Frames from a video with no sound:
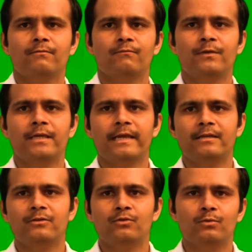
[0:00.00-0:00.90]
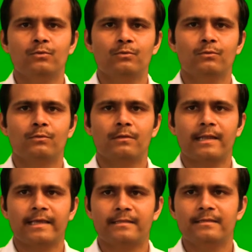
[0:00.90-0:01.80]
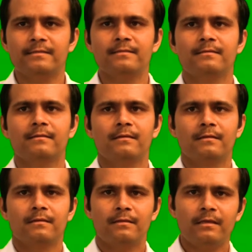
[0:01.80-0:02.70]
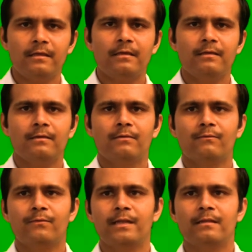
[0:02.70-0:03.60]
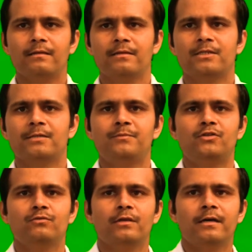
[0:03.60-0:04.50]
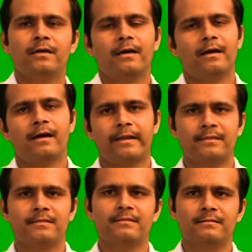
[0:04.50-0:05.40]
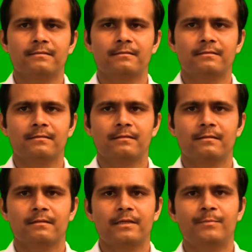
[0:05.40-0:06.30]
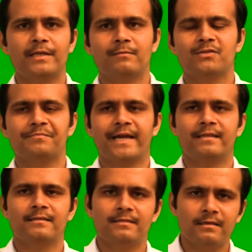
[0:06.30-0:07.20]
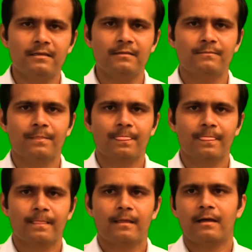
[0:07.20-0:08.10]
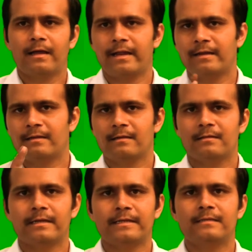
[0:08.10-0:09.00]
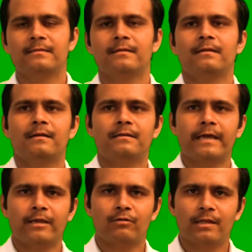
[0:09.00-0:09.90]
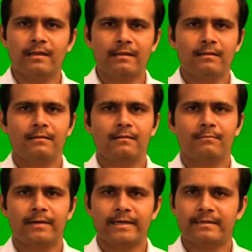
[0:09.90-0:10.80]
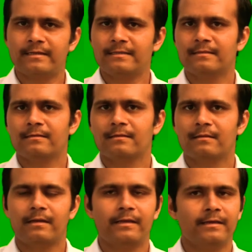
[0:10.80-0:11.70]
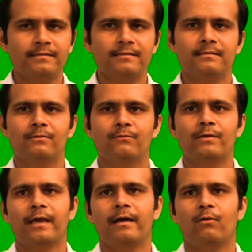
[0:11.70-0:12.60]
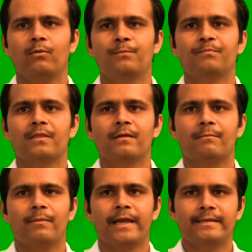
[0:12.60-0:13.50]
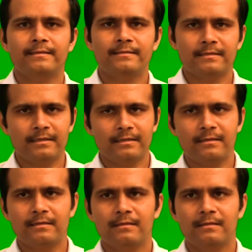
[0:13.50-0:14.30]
we can do like this. E will shift to the RHS, it becomes minus E, and that is diagonal matrix, and hence we have minus E